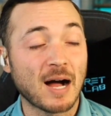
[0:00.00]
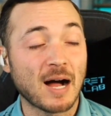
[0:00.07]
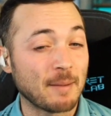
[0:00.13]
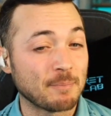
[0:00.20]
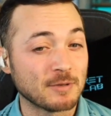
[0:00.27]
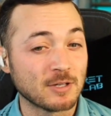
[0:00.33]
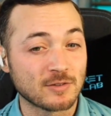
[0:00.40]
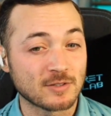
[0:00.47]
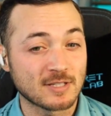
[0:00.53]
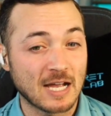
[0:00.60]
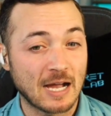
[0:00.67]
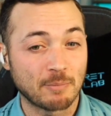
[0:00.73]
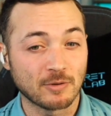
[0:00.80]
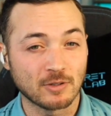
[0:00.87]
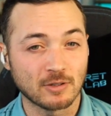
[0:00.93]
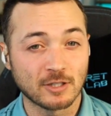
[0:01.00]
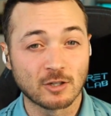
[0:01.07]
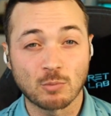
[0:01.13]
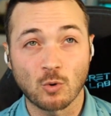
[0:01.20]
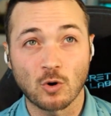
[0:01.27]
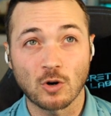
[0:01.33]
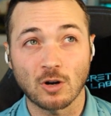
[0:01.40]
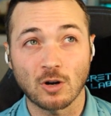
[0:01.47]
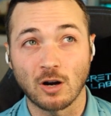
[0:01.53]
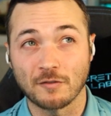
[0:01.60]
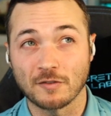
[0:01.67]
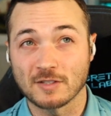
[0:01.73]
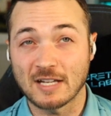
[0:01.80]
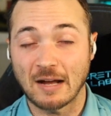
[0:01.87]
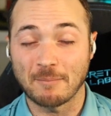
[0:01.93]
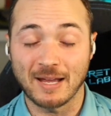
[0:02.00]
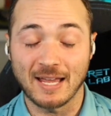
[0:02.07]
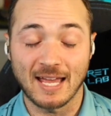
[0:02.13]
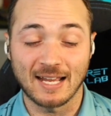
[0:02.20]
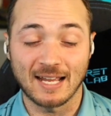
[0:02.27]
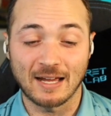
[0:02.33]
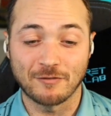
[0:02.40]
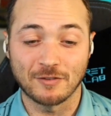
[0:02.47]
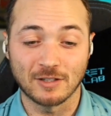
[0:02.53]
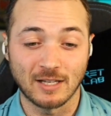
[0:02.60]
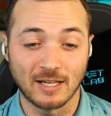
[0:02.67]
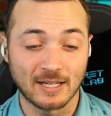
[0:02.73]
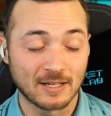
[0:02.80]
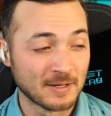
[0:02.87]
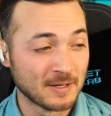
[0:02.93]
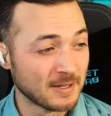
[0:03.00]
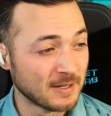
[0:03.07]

pop near the top of the leaderboard. Off the top of my head, I feel like